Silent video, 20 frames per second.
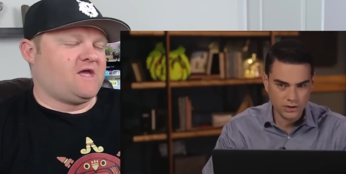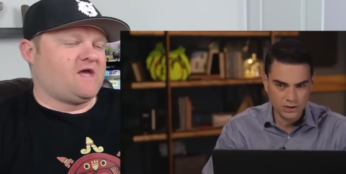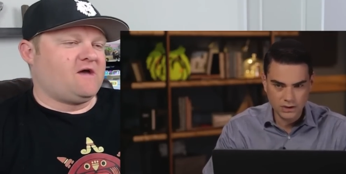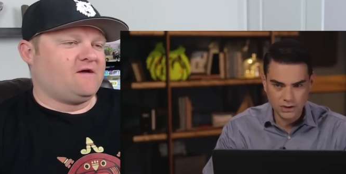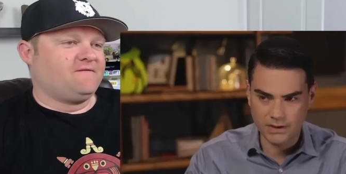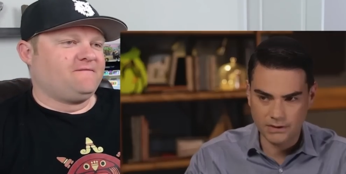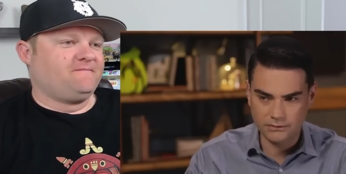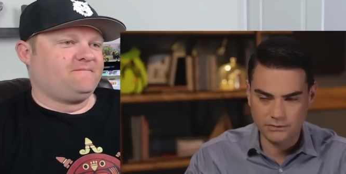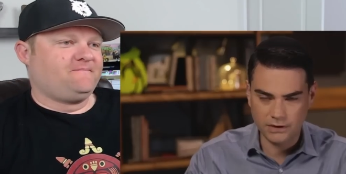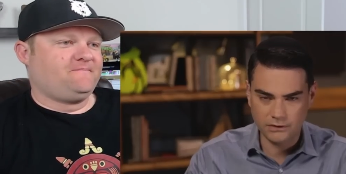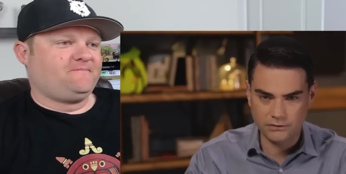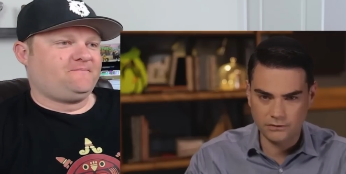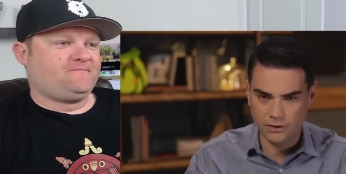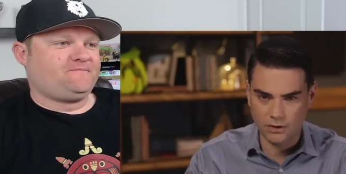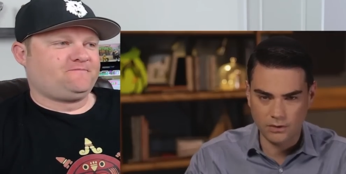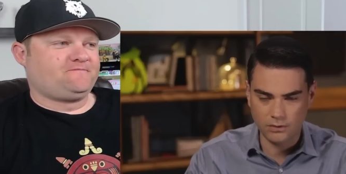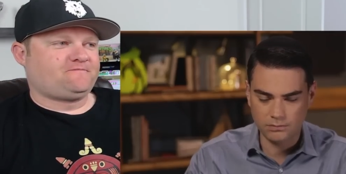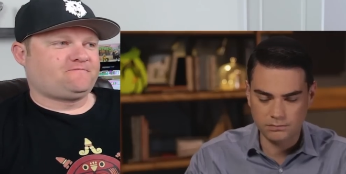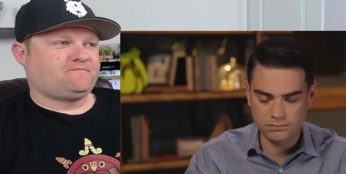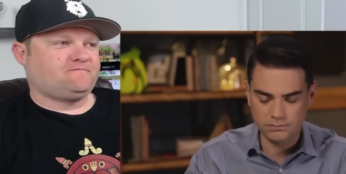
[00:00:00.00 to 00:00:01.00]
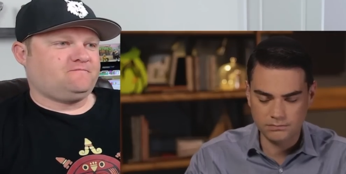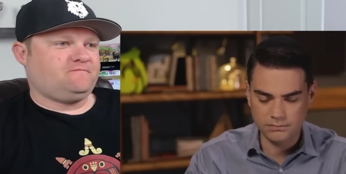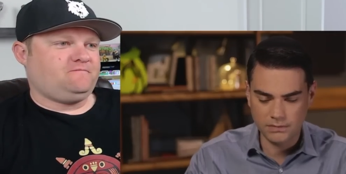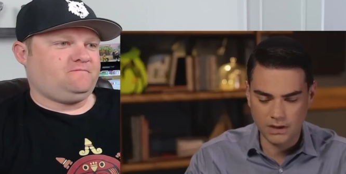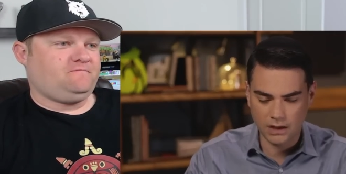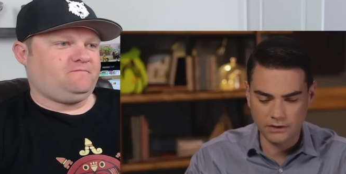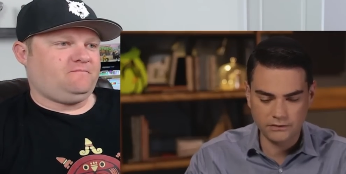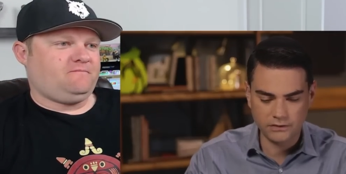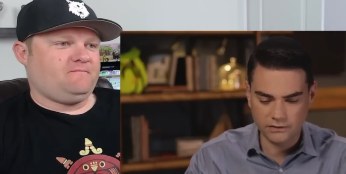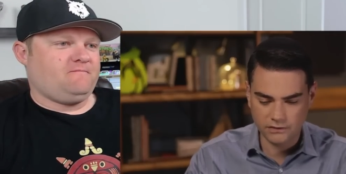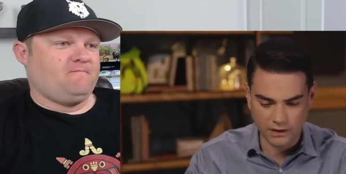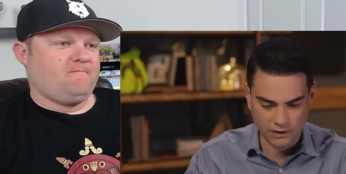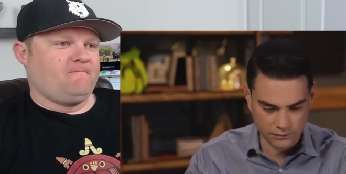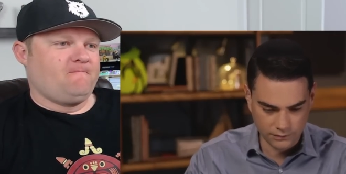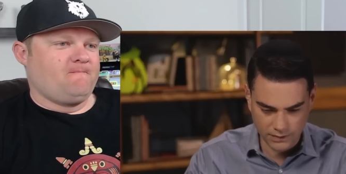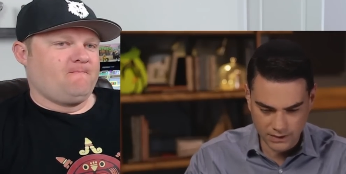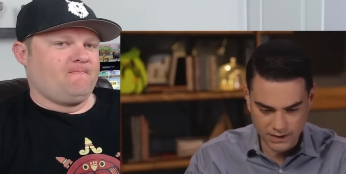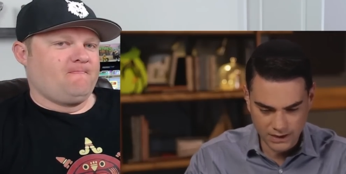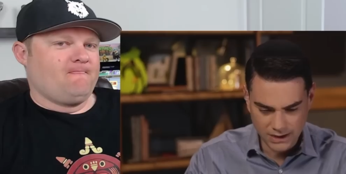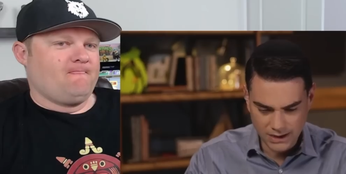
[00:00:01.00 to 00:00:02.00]
Speaker 1: Okay, yeah. Did so
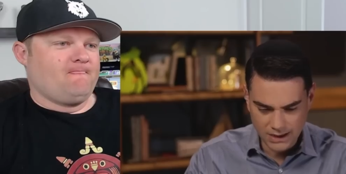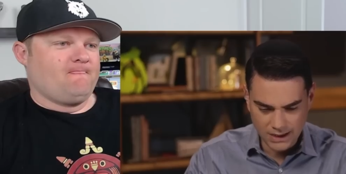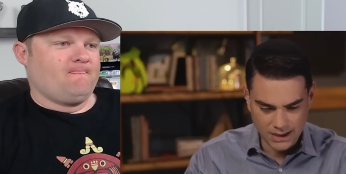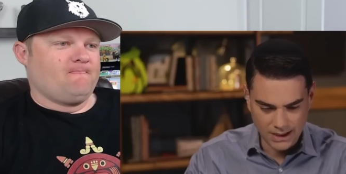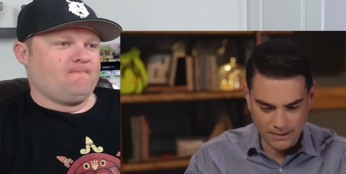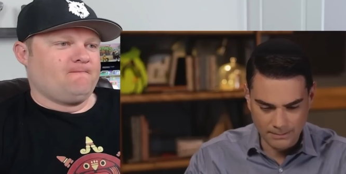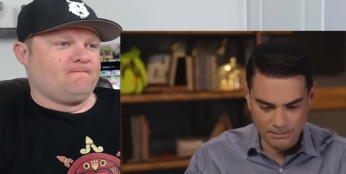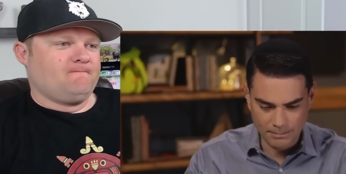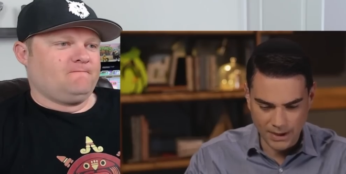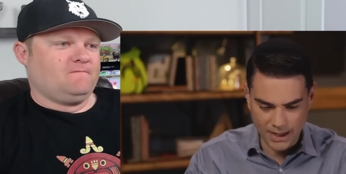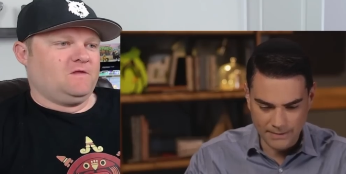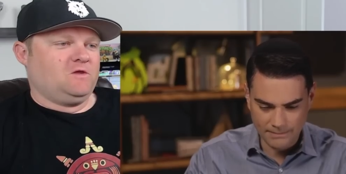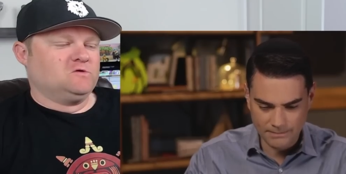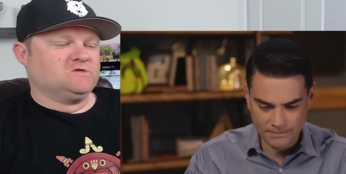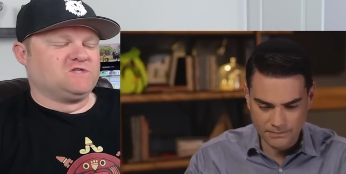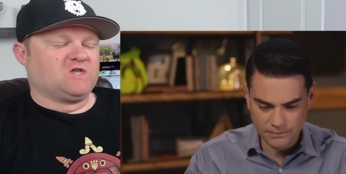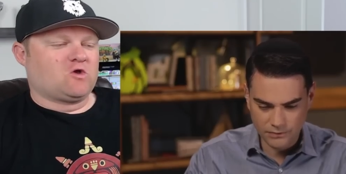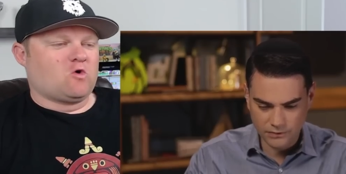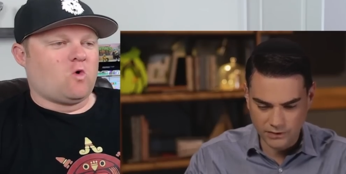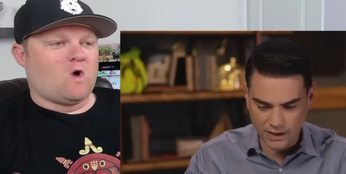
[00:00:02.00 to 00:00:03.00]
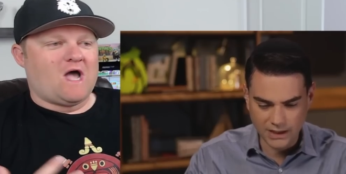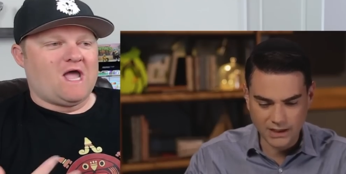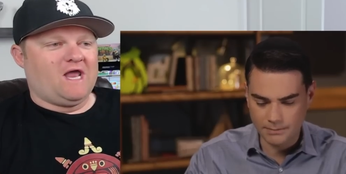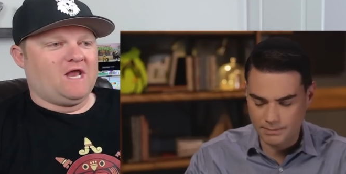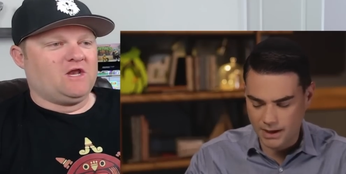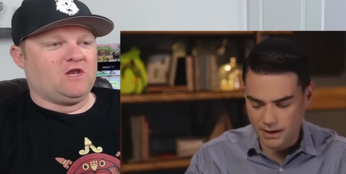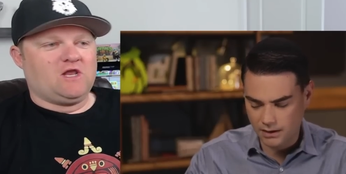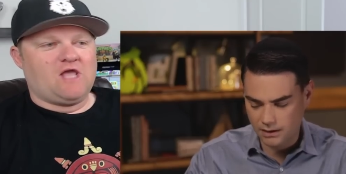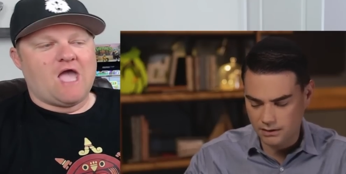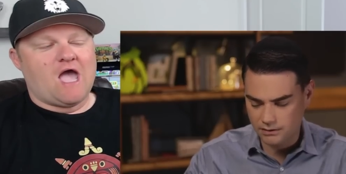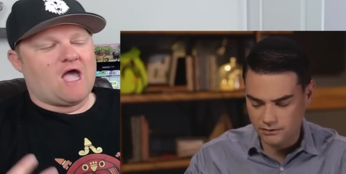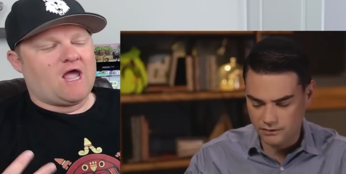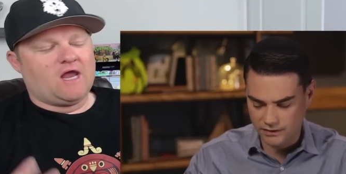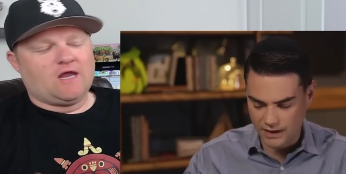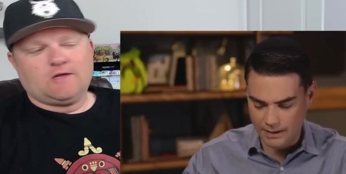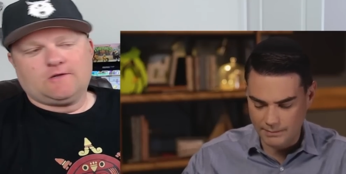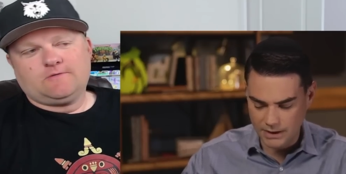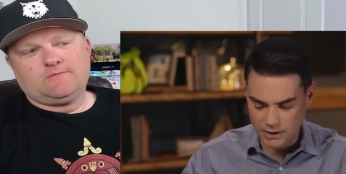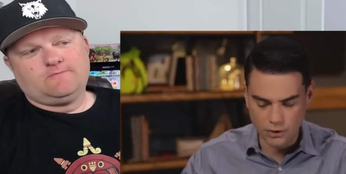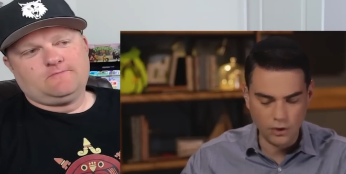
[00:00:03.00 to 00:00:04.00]
unsuccessfully, but slightly better does
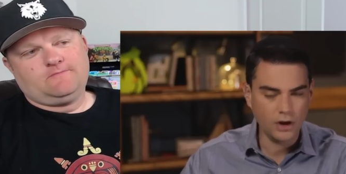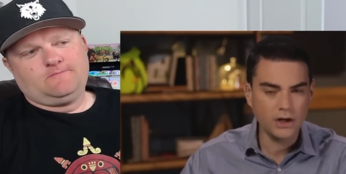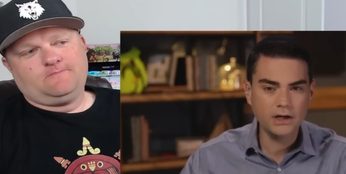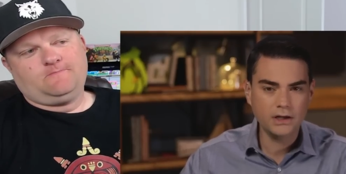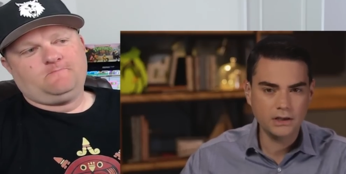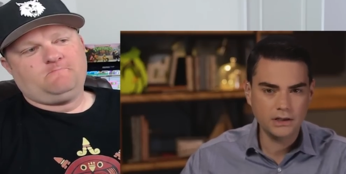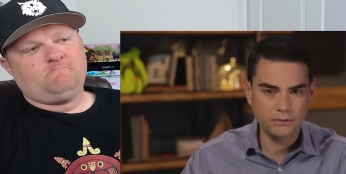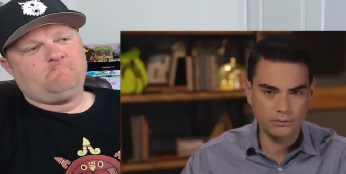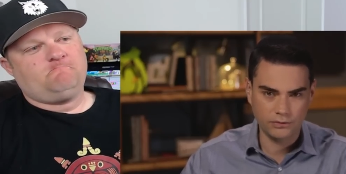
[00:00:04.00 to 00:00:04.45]
not mean good.